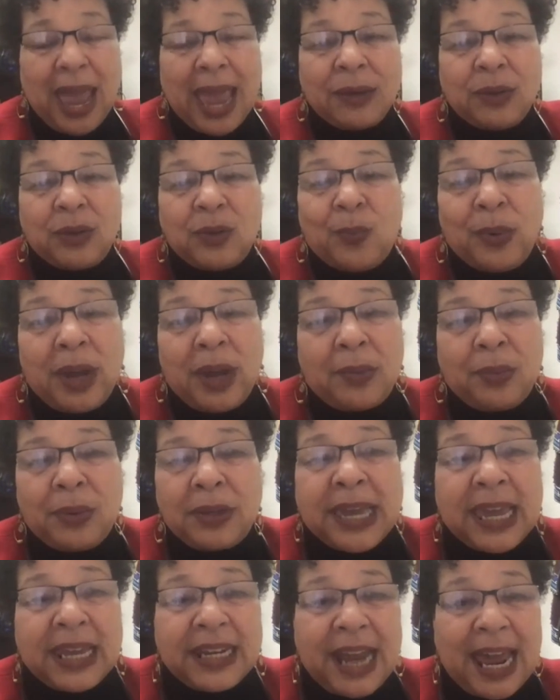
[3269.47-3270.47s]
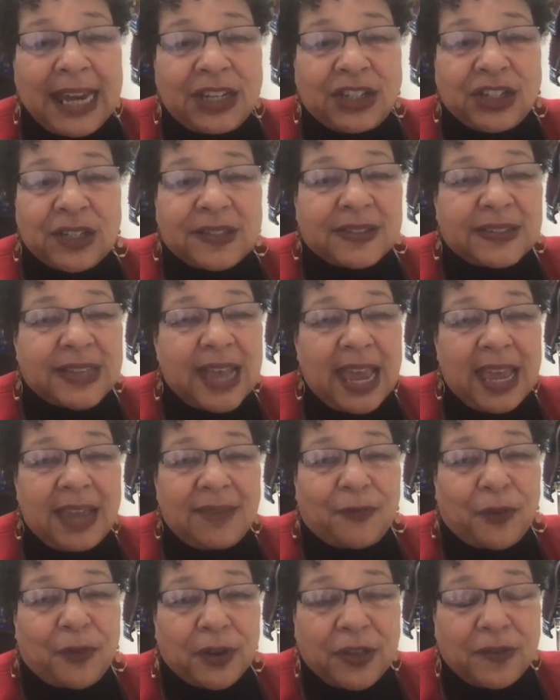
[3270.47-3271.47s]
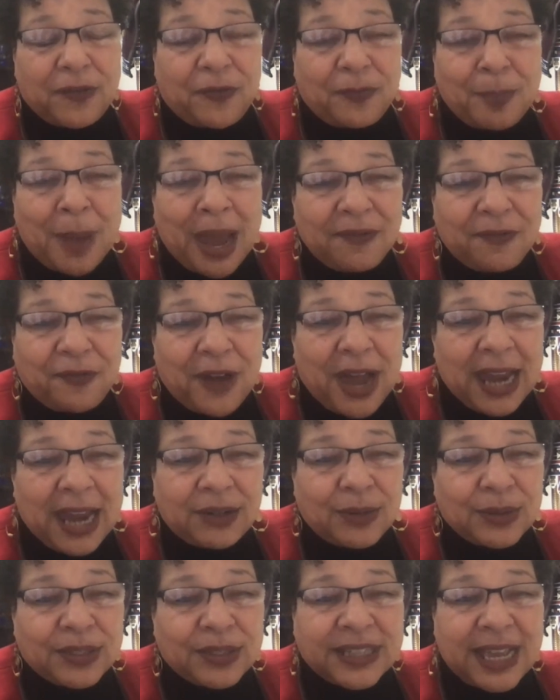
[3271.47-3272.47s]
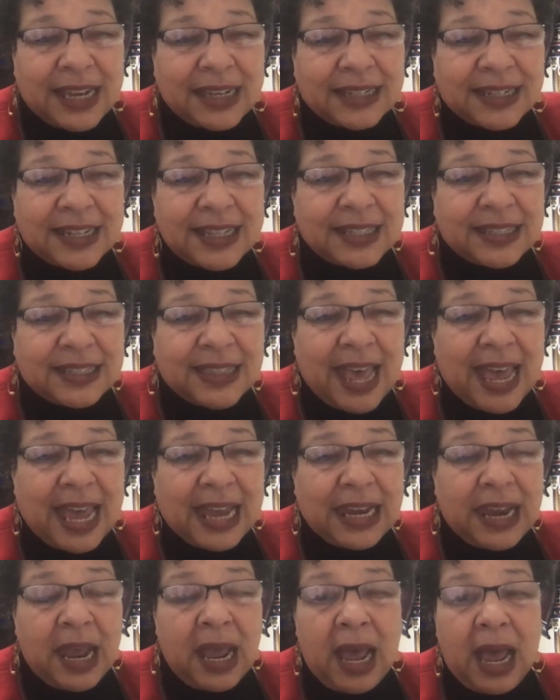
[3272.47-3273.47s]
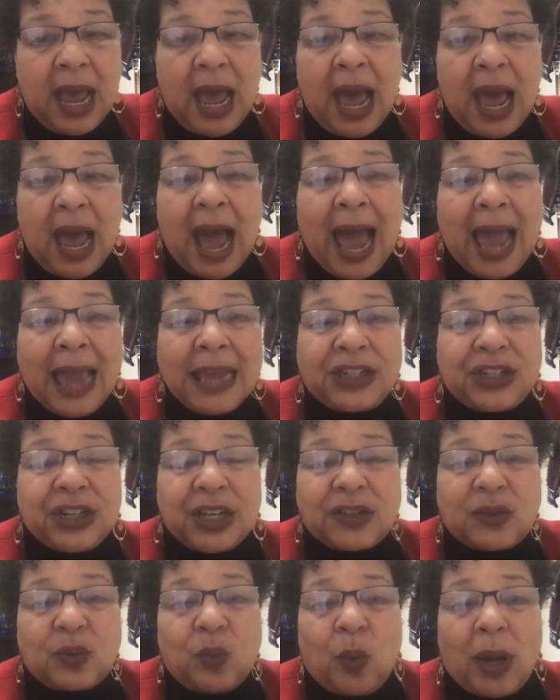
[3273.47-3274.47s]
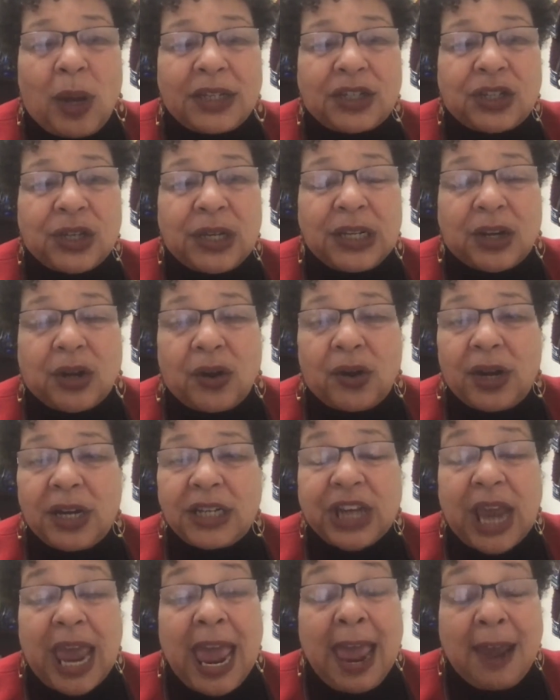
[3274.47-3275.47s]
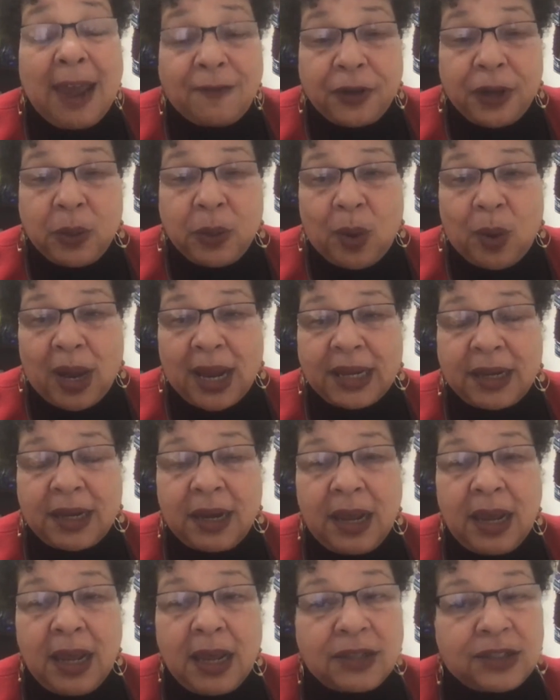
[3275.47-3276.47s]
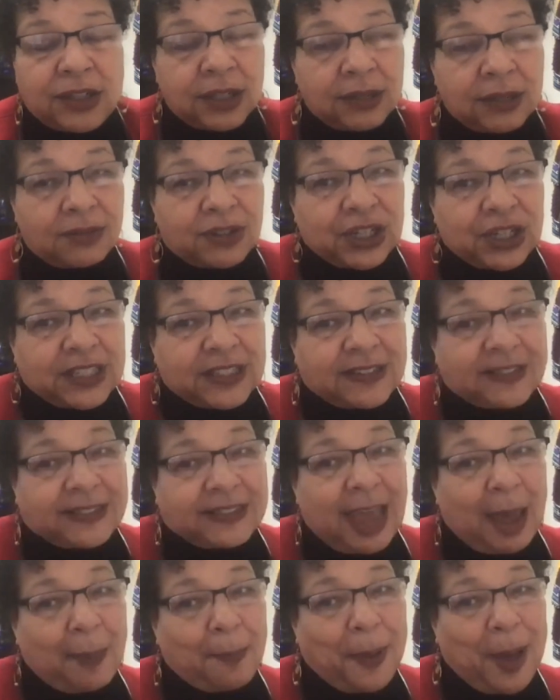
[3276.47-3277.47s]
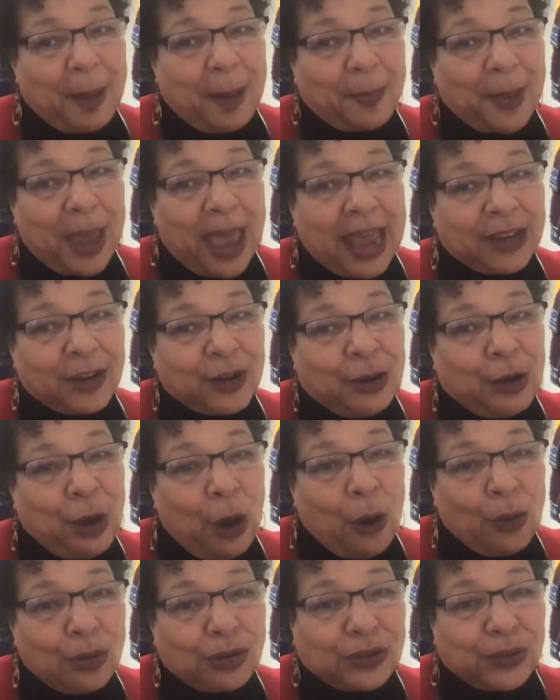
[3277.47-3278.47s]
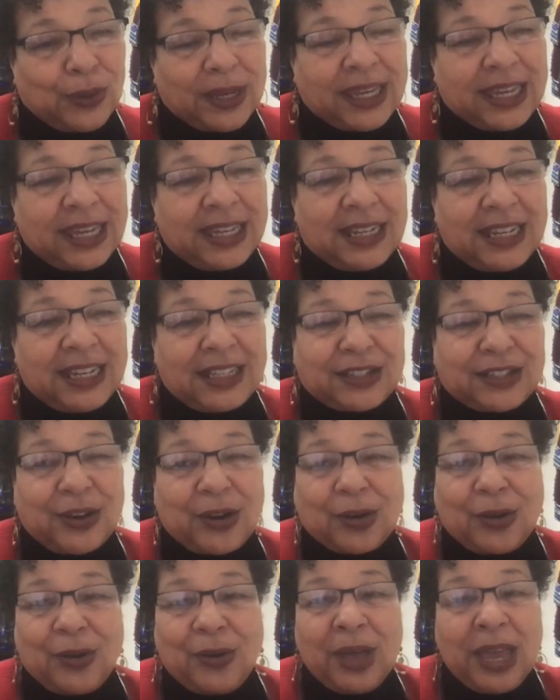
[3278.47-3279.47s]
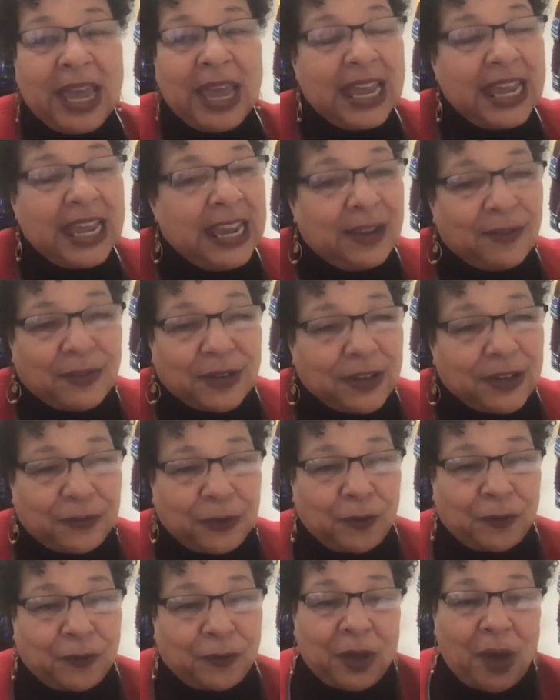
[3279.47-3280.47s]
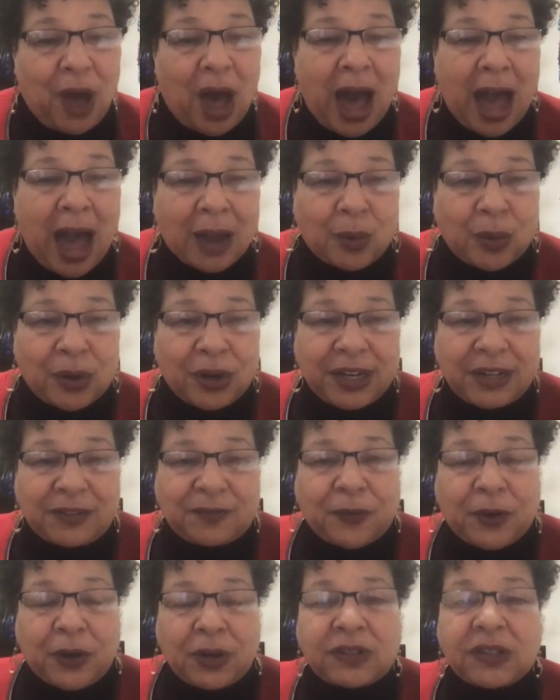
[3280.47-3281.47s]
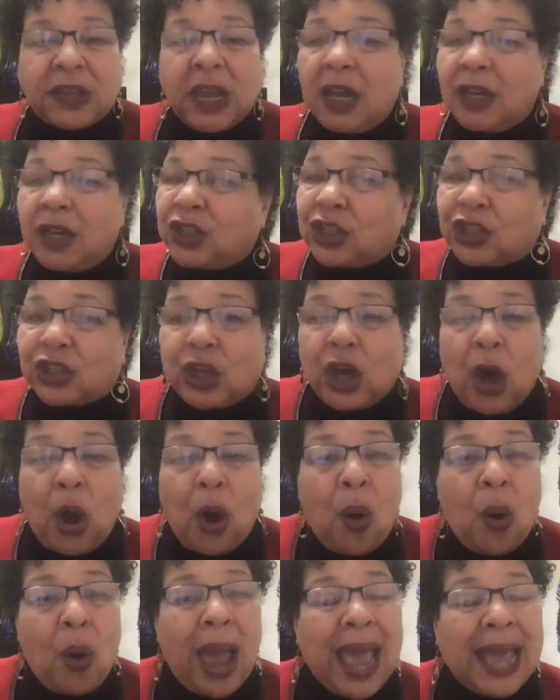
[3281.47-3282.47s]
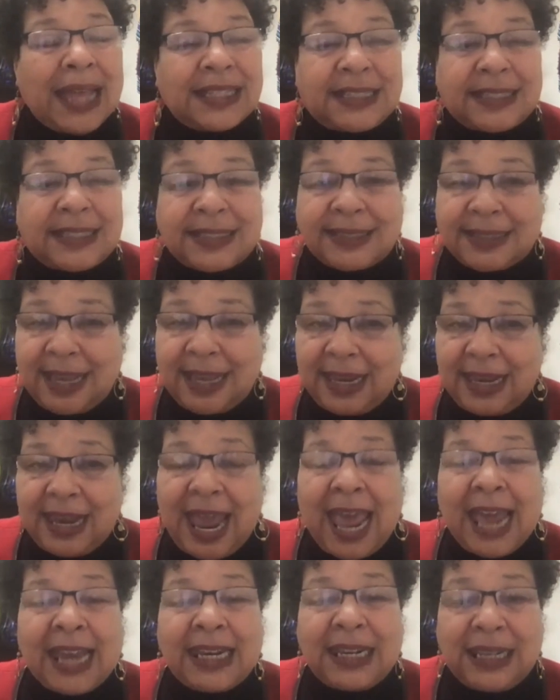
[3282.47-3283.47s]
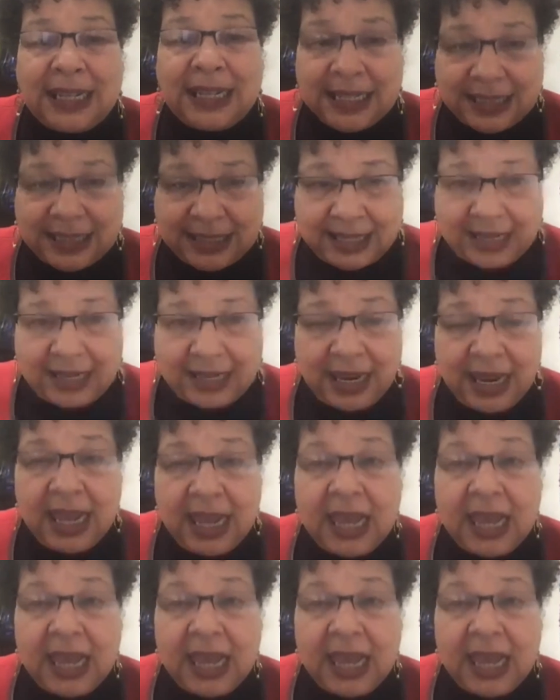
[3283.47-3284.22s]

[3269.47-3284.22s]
And can I just say for my final sentence that I just want to encourage everyone to just step up and go to a healing circle. Even if you feel awkward at first, just go and sit and listen.